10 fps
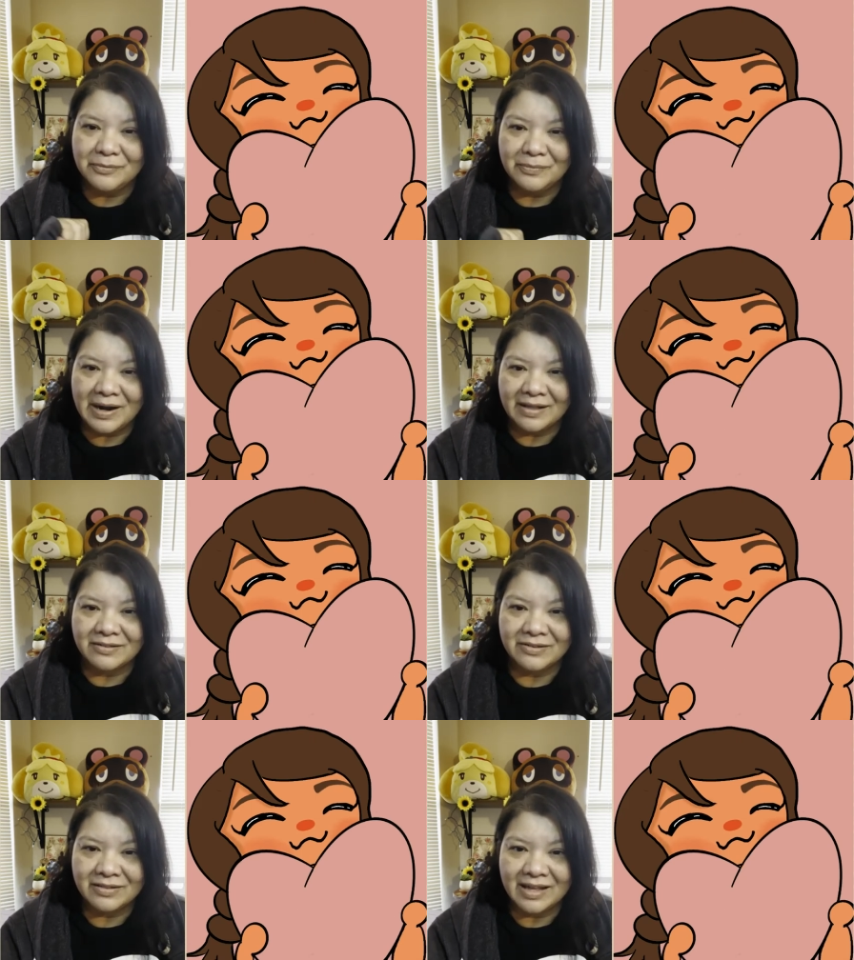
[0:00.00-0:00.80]

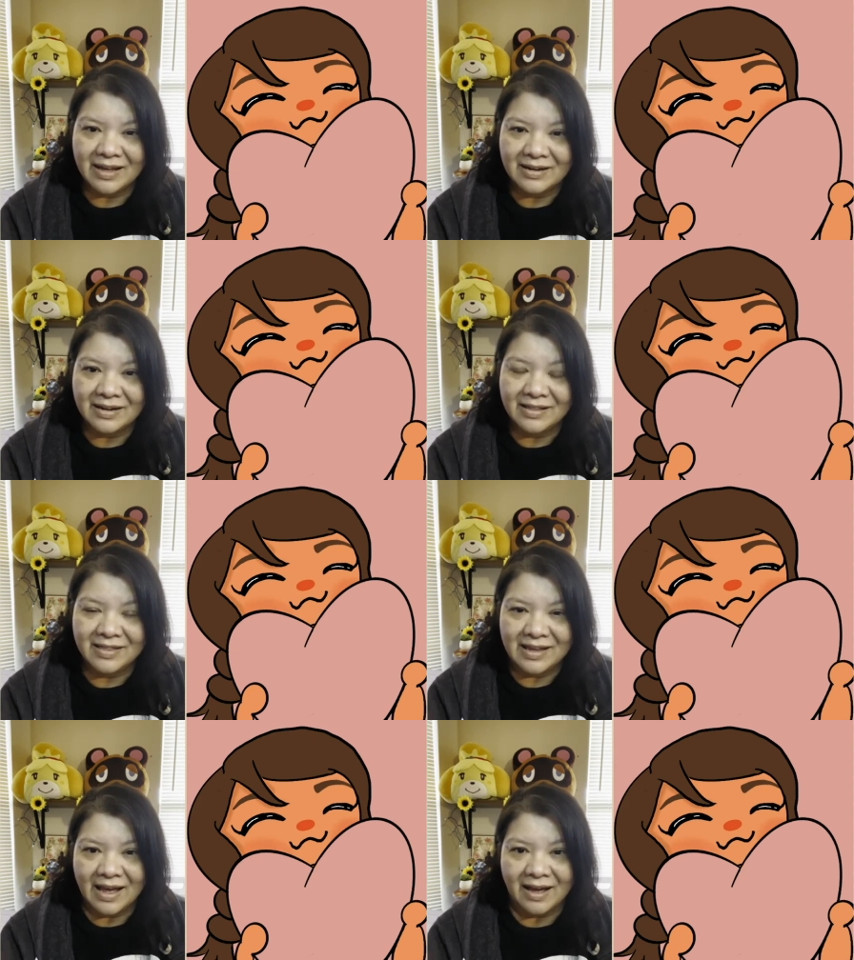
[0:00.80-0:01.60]
rather than
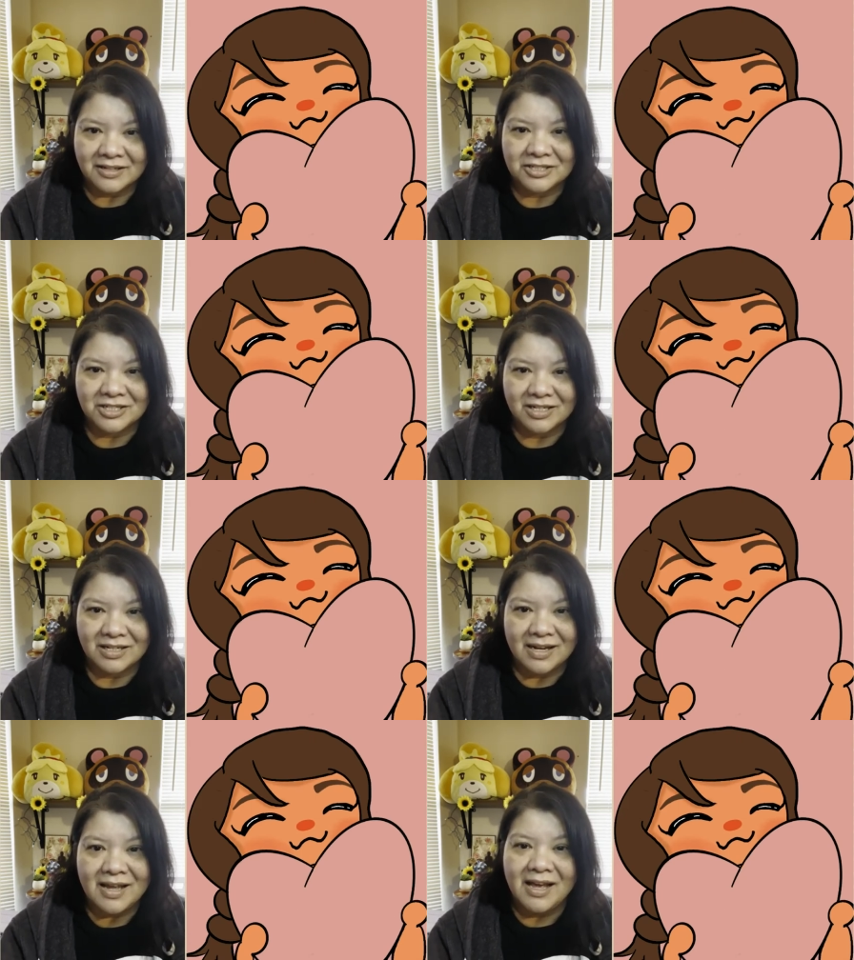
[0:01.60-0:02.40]
the
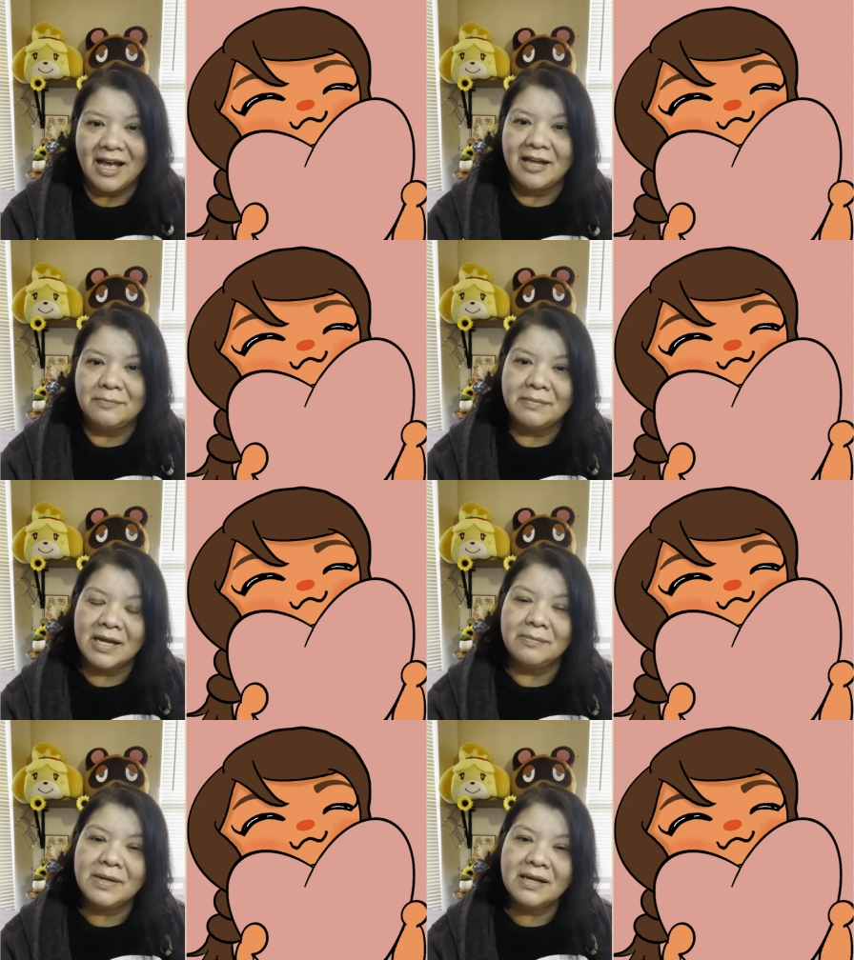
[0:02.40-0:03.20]
action and
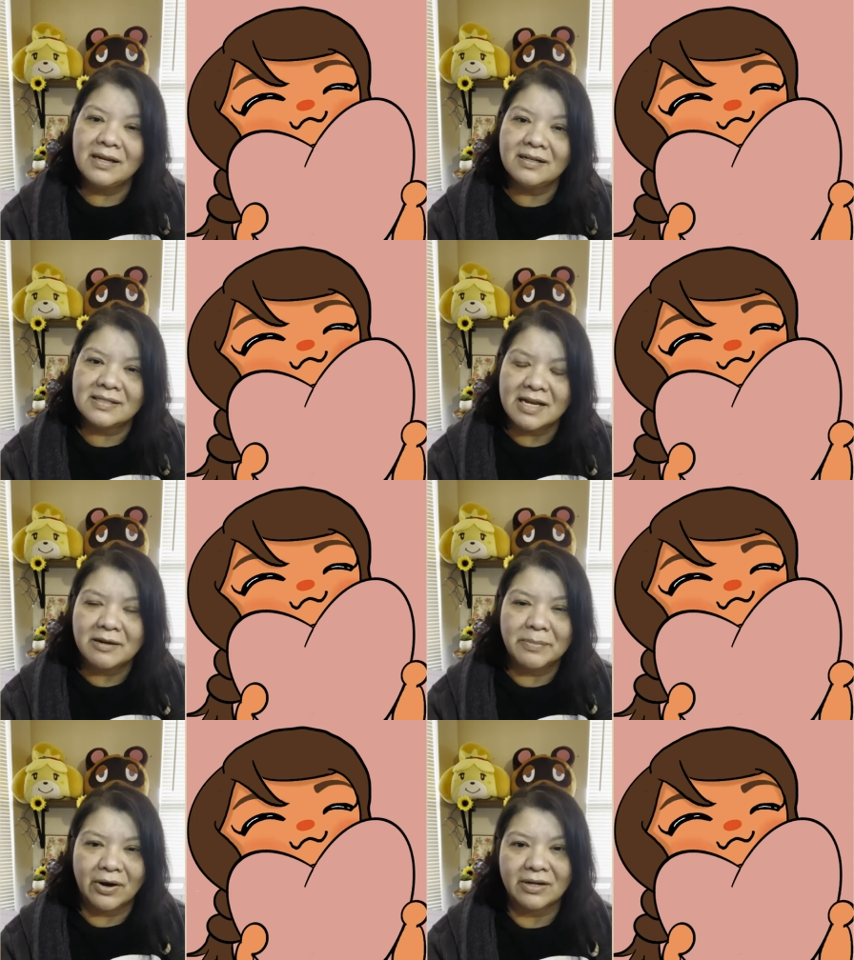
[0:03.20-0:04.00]
maybe take
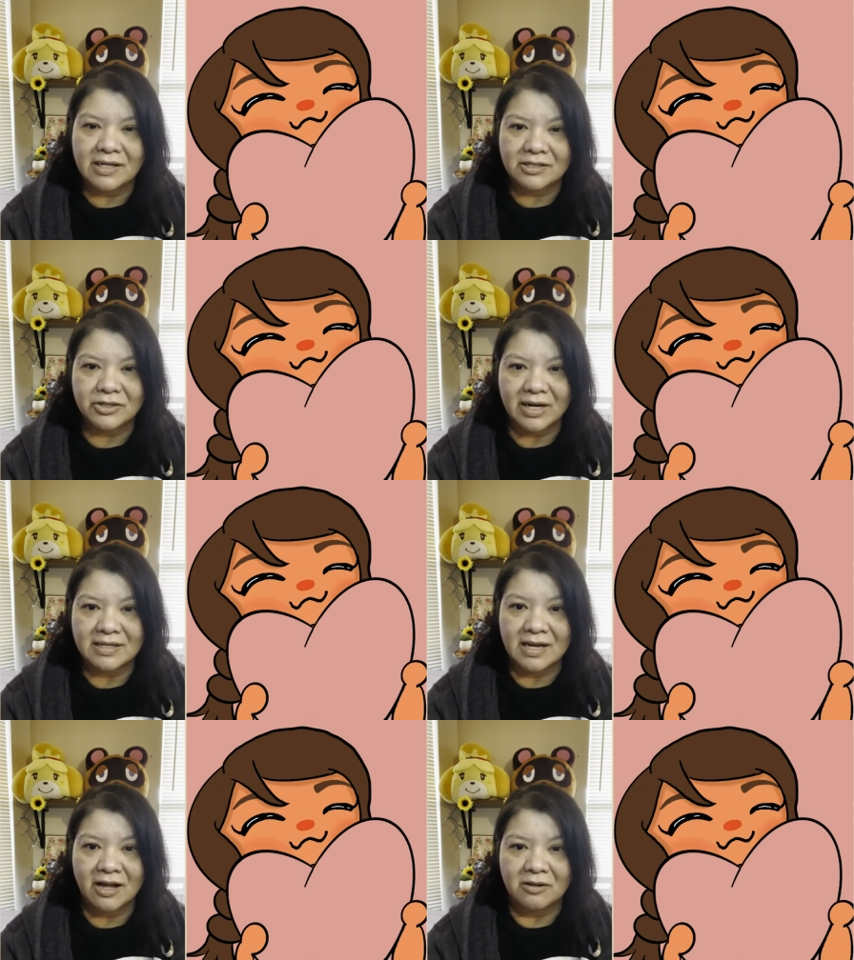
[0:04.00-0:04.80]
a part in
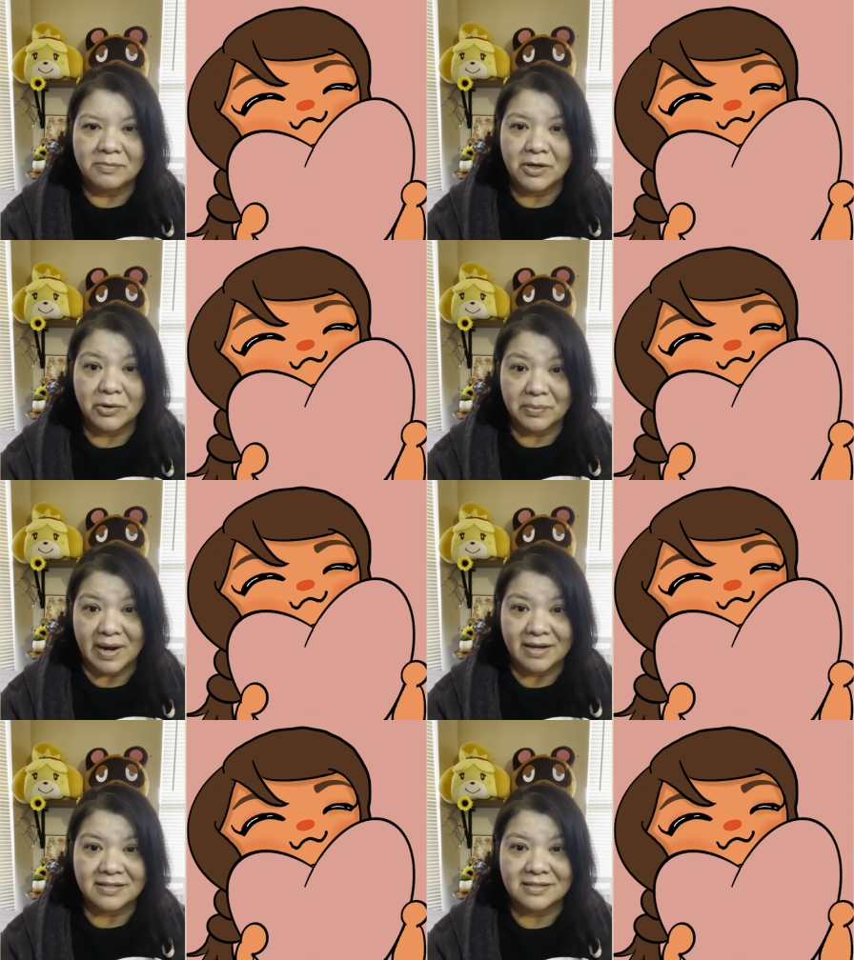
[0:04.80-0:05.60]
trying to help
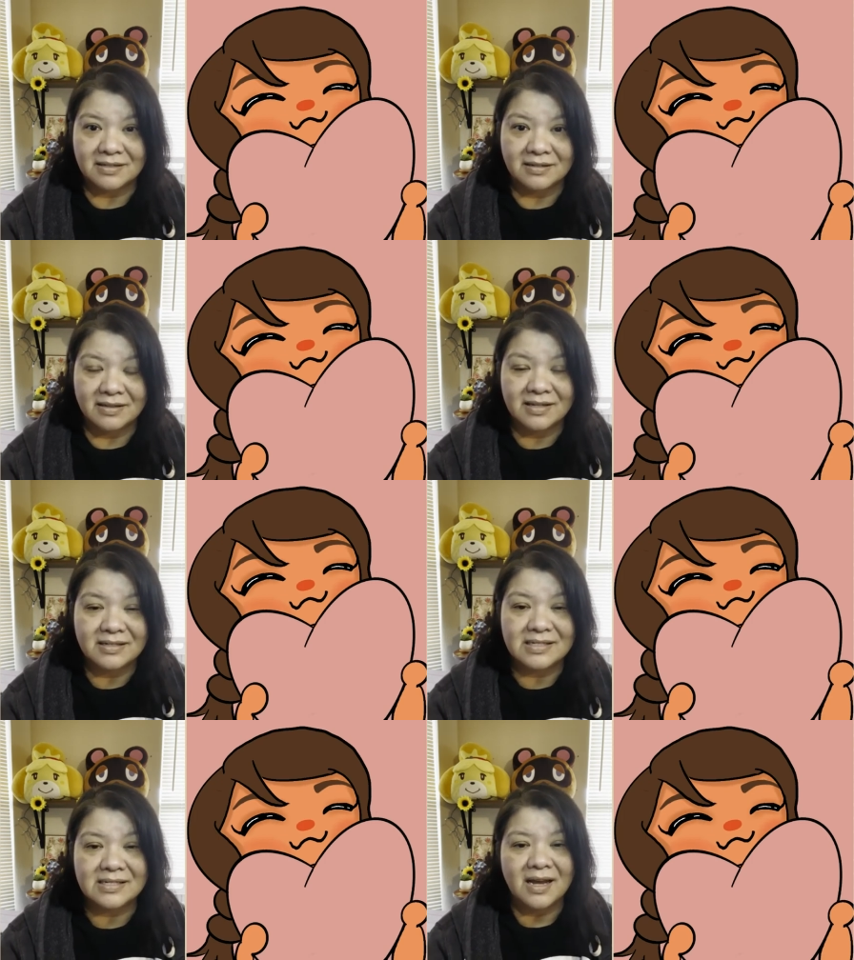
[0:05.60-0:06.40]
correct
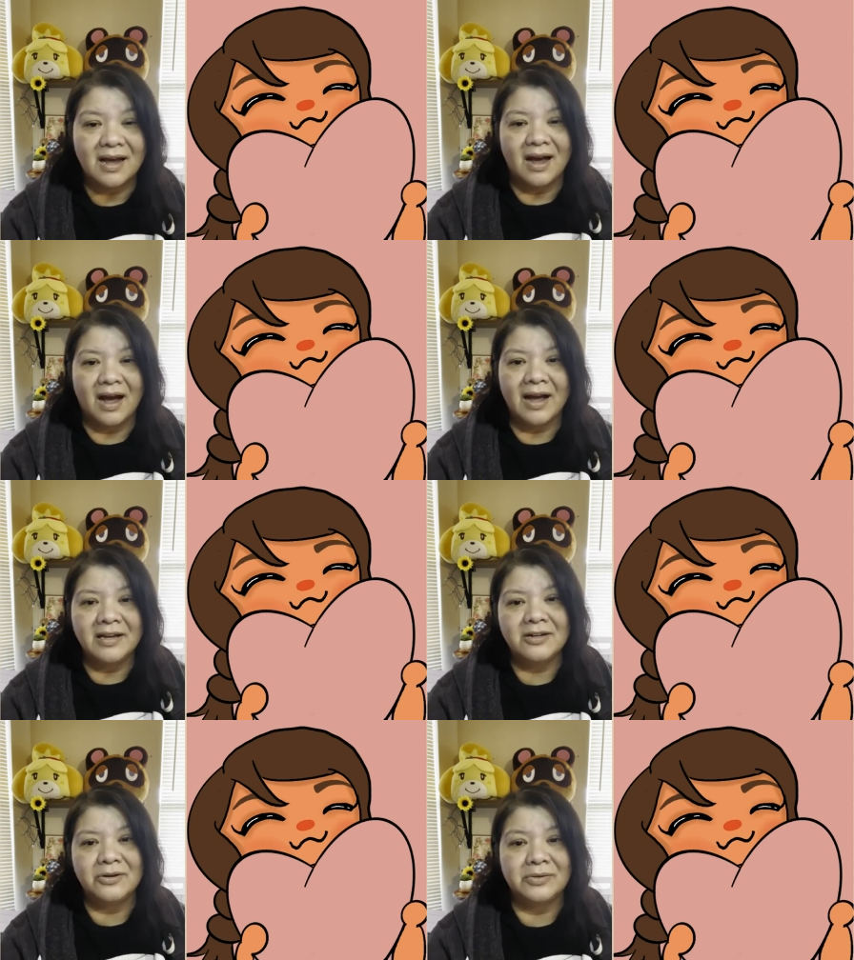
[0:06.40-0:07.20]
this.
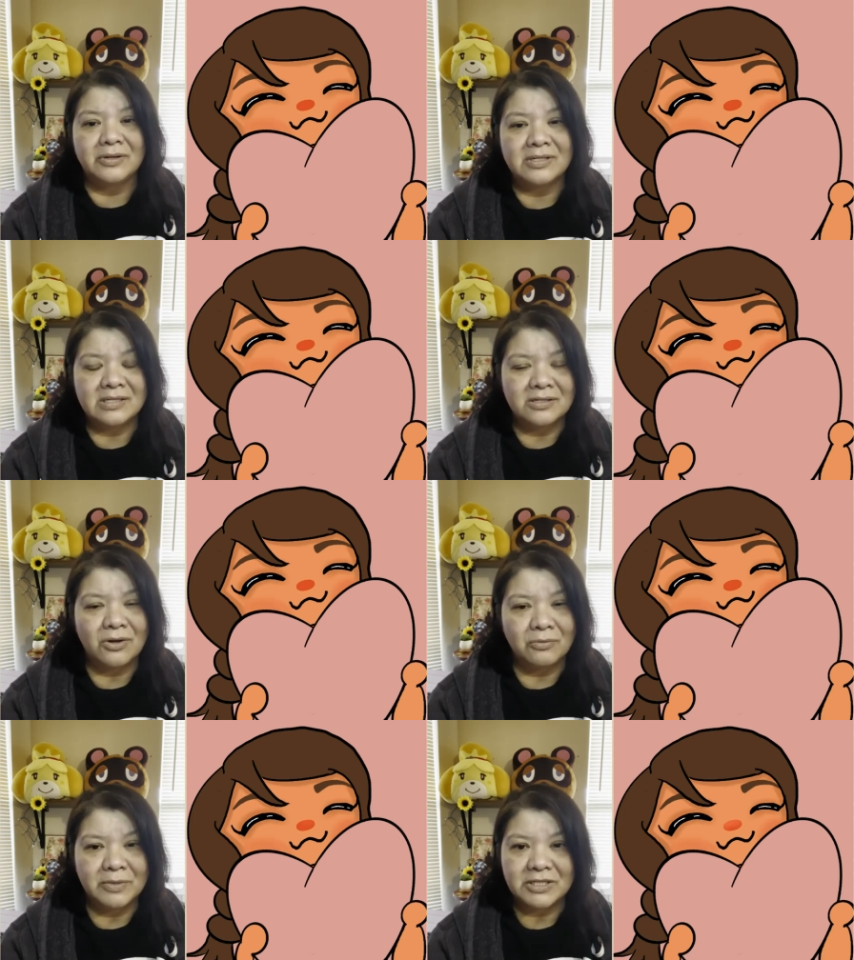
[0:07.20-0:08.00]
I know there's
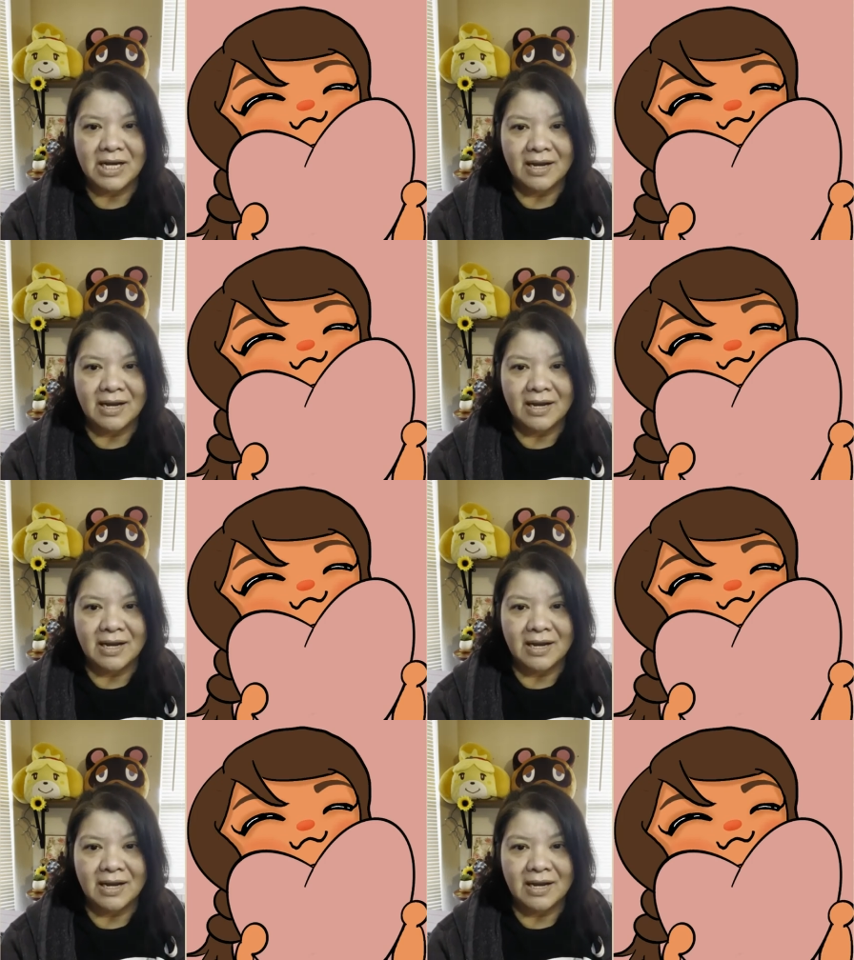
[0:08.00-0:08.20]
so much